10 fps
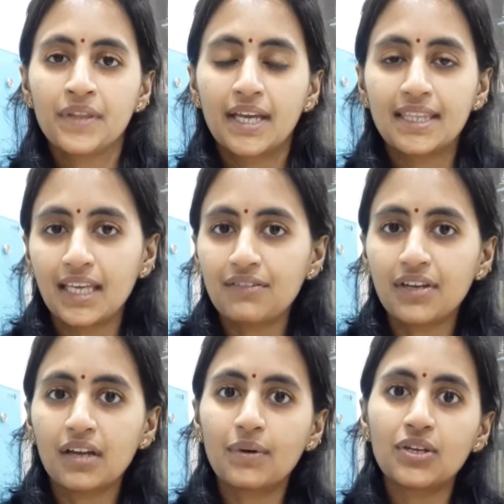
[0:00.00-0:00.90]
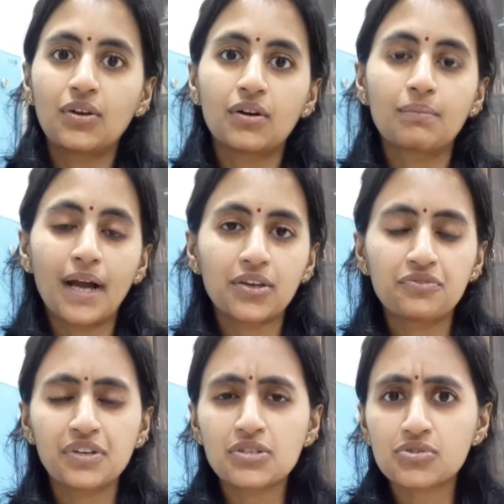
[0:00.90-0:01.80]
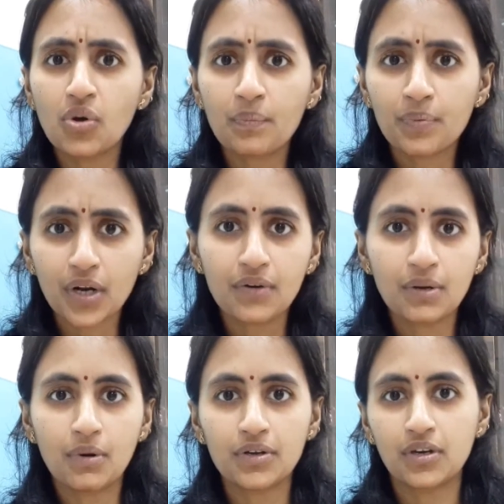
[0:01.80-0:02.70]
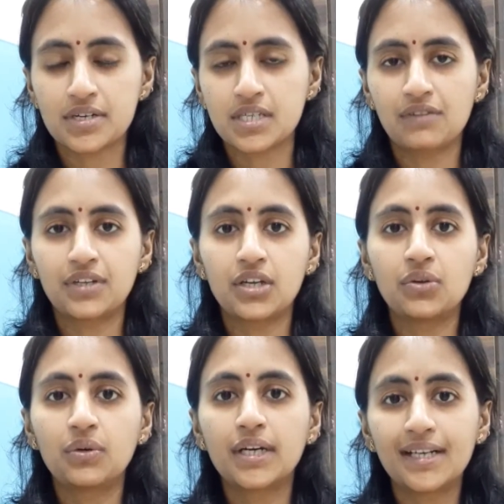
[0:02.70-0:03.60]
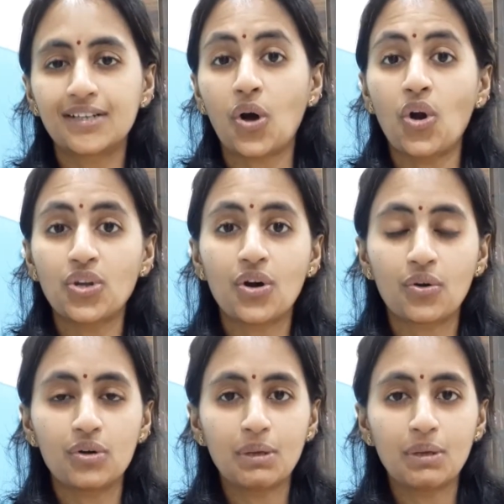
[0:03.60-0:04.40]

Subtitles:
In the evening, when you look back, you feel so proud about yourself that you did it on your own.